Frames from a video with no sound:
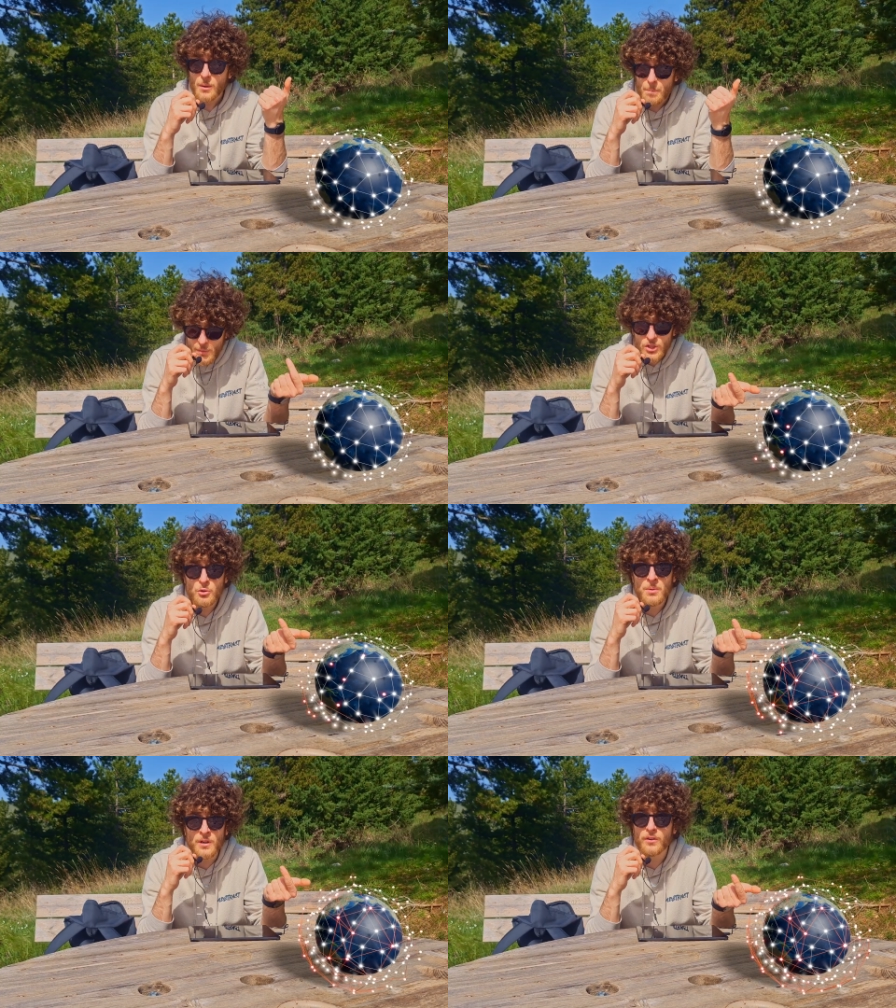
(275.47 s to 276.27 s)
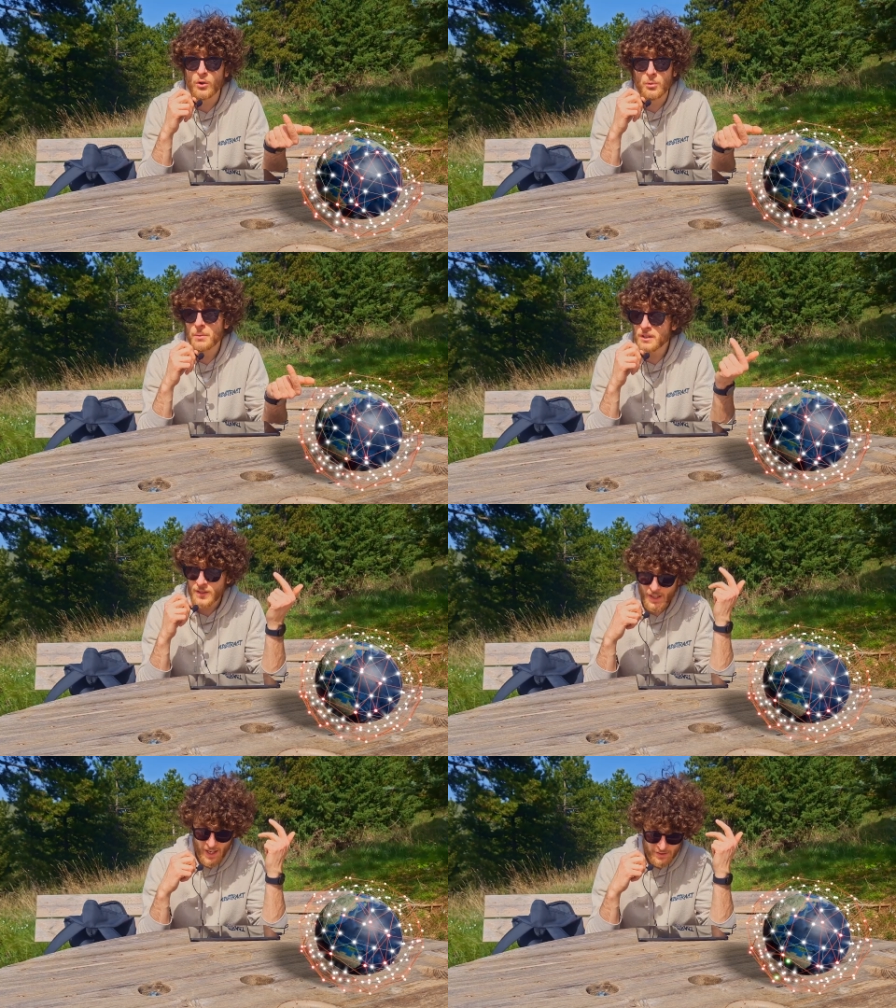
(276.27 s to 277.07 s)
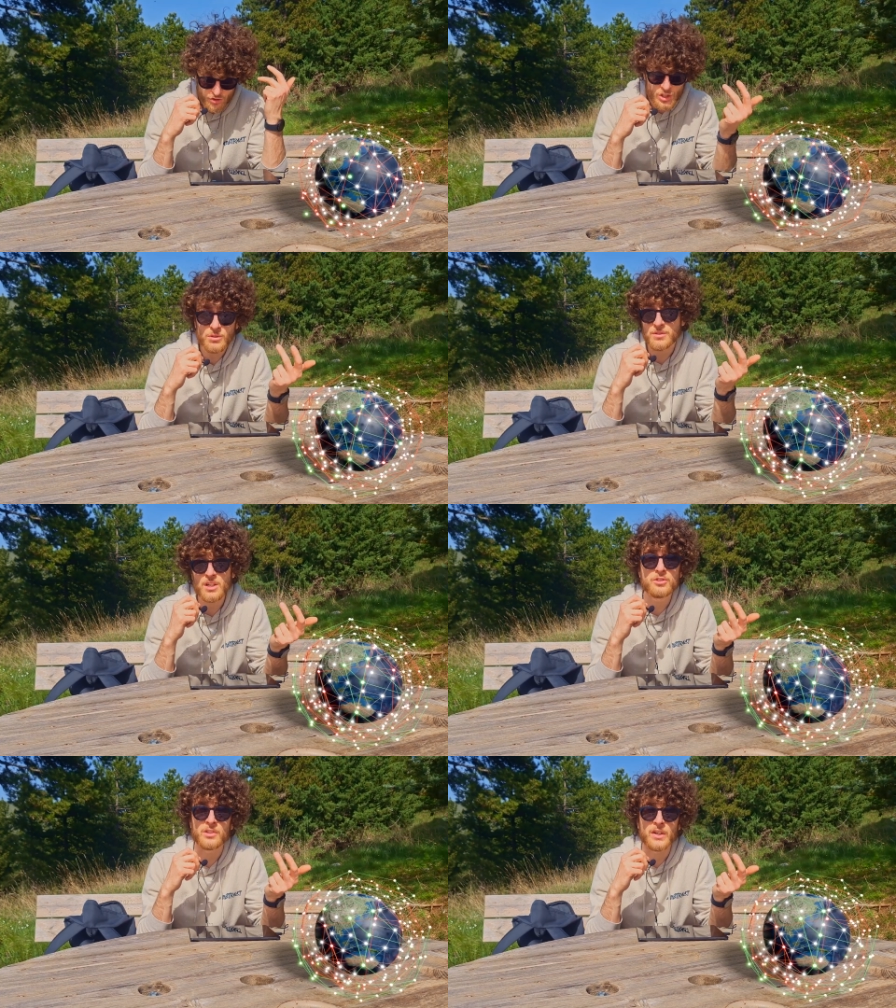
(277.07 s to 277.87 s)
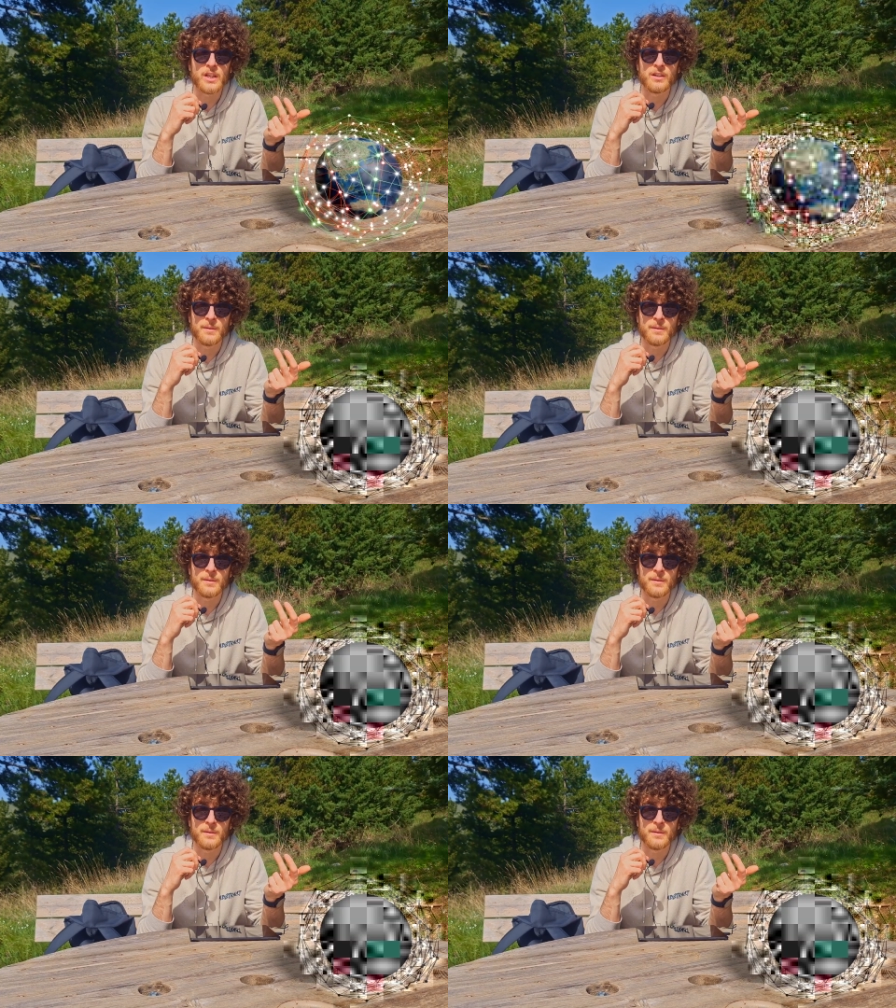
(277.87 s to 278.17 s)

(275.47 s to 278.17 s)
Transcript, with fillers: medium Earth orbit, and geostationary.